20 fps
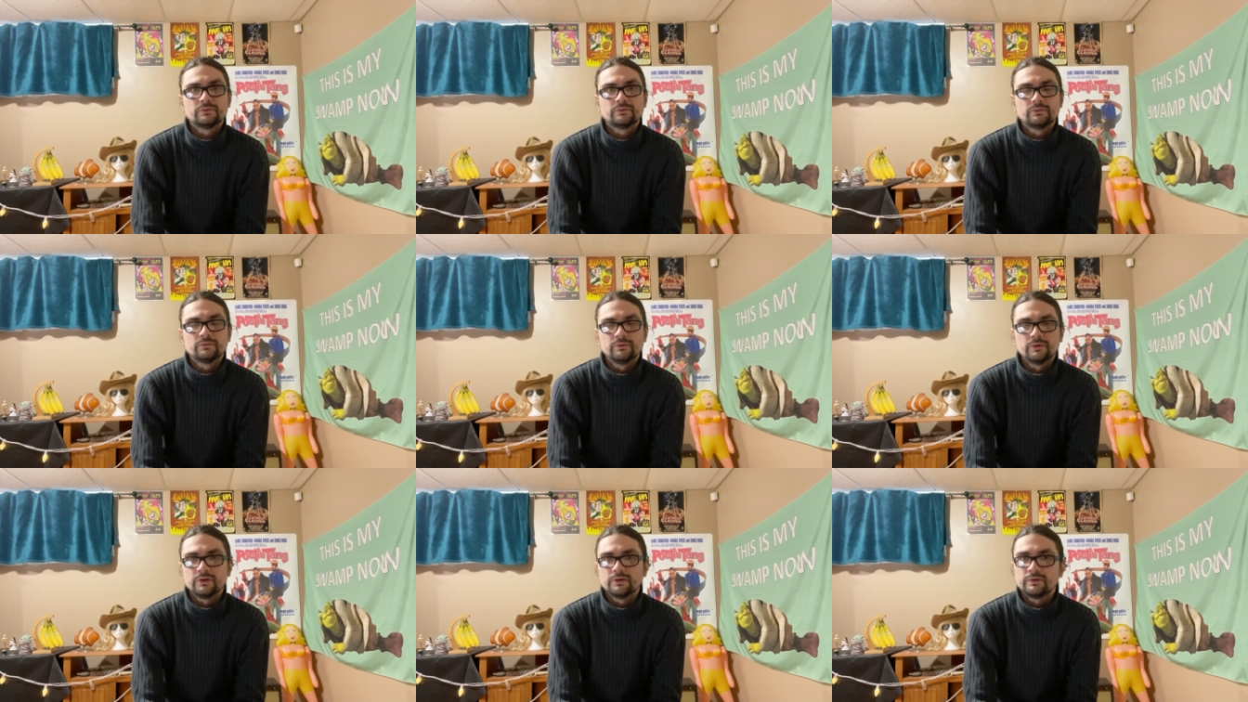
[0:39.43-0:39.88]

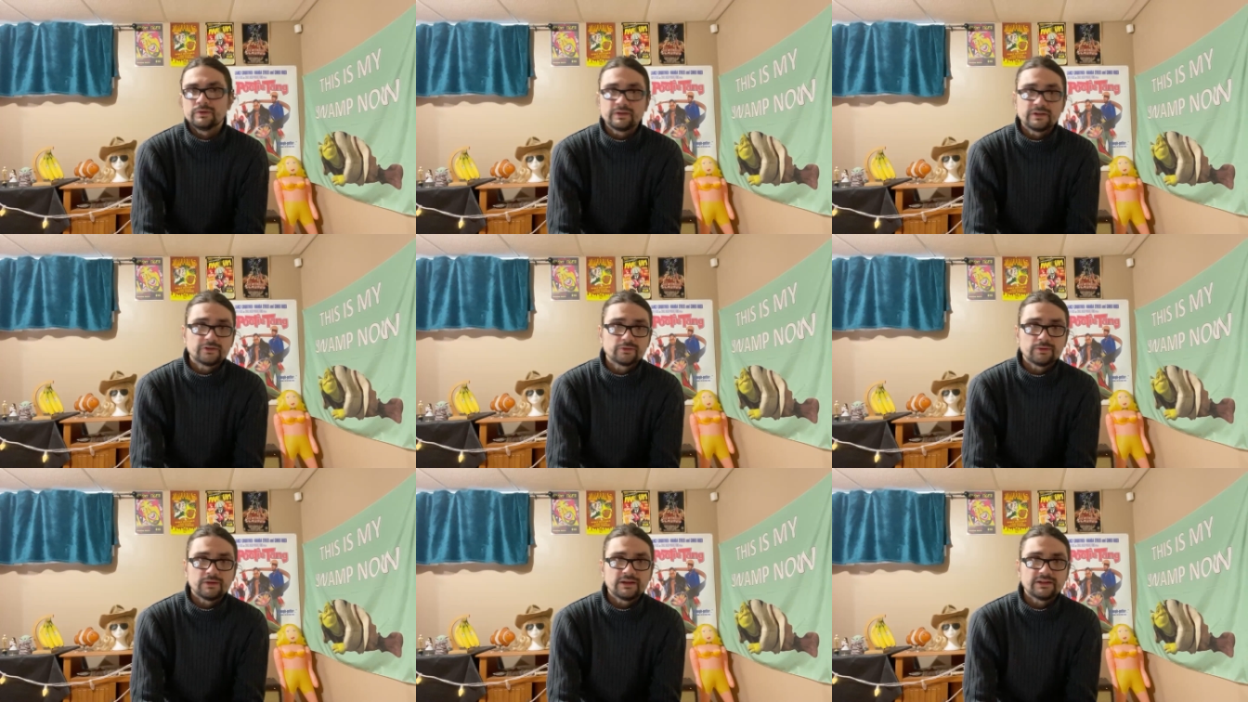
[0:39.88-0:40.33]
ruin
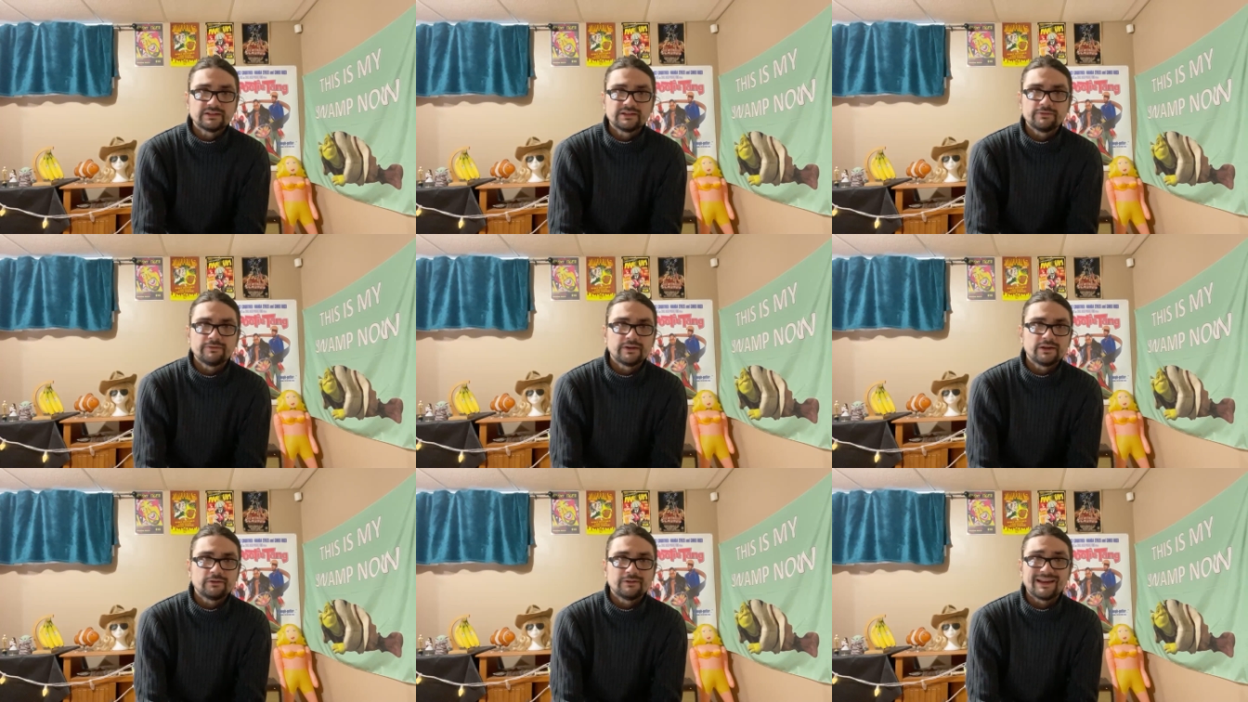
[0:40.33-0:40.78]
the twist
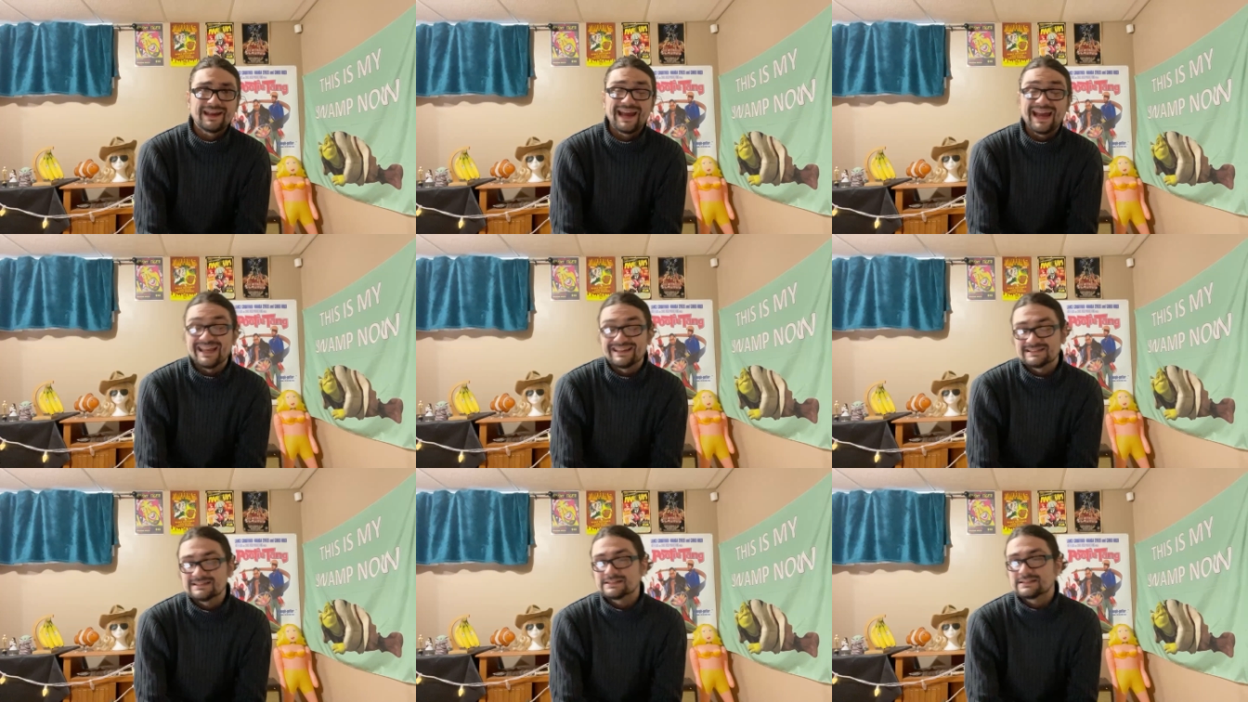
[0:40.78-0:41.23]
if anyone
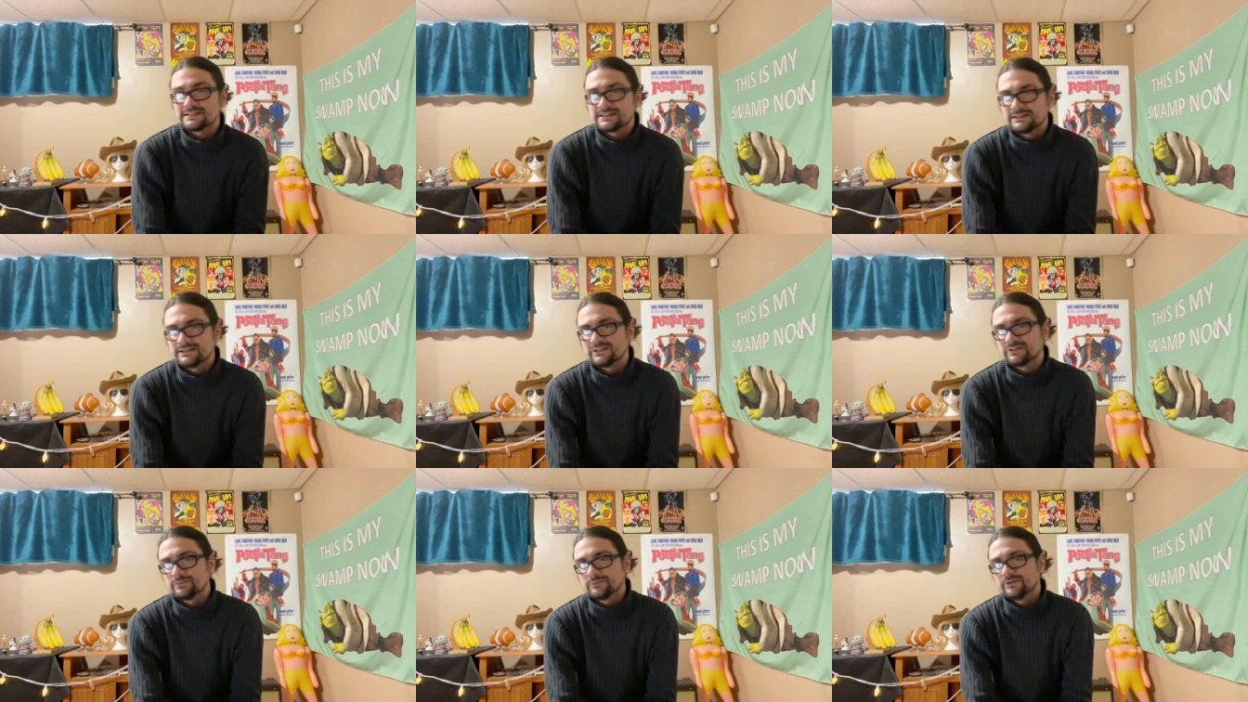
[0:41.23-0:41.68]
hasn't
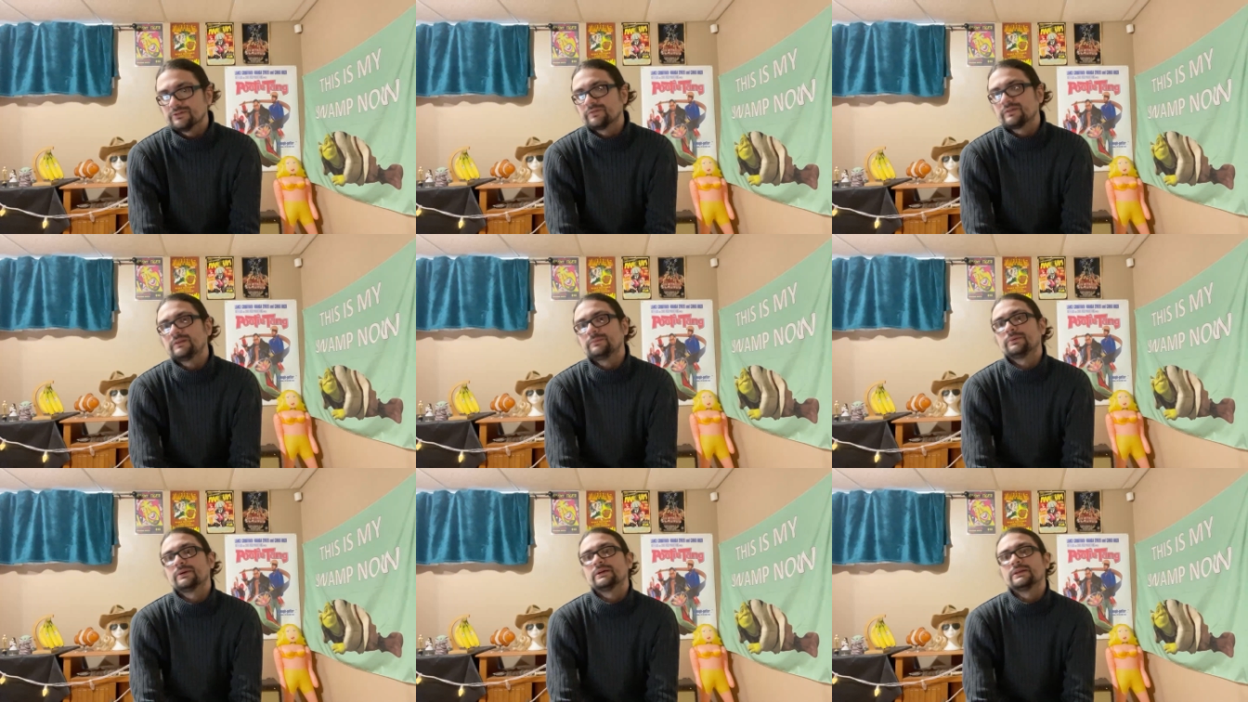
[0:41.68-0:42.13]
seen this
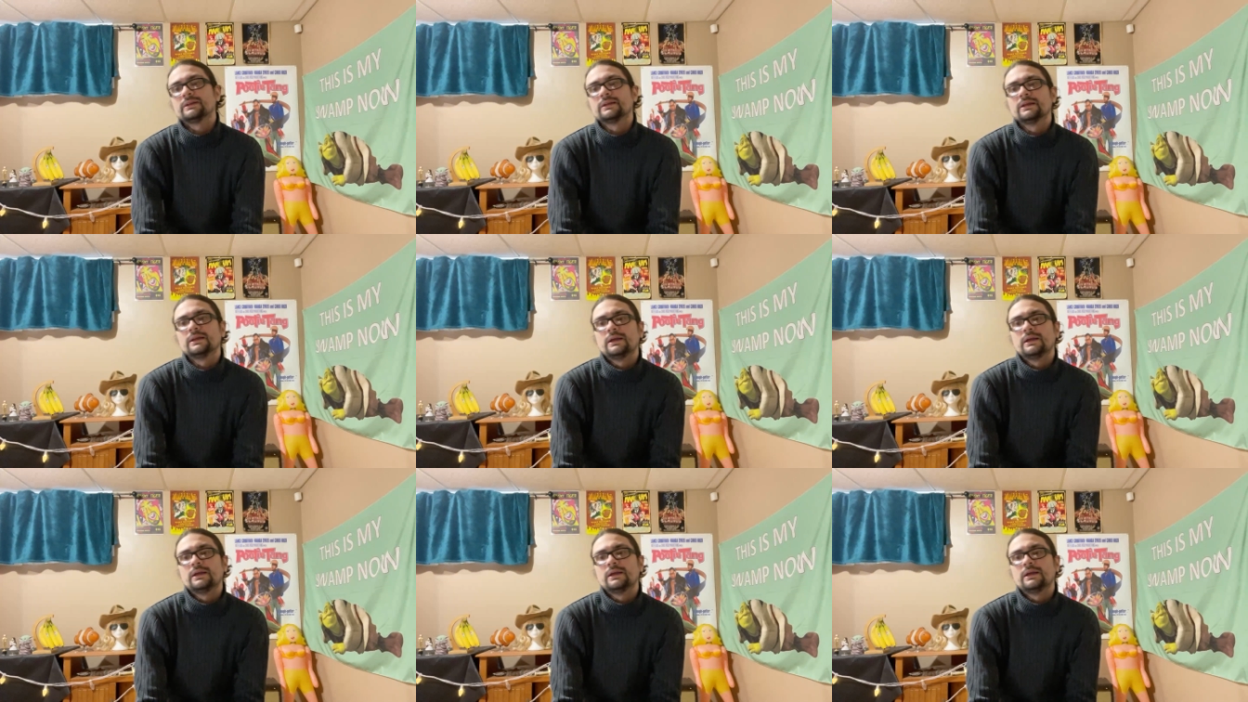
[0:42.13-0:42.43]
movie, but,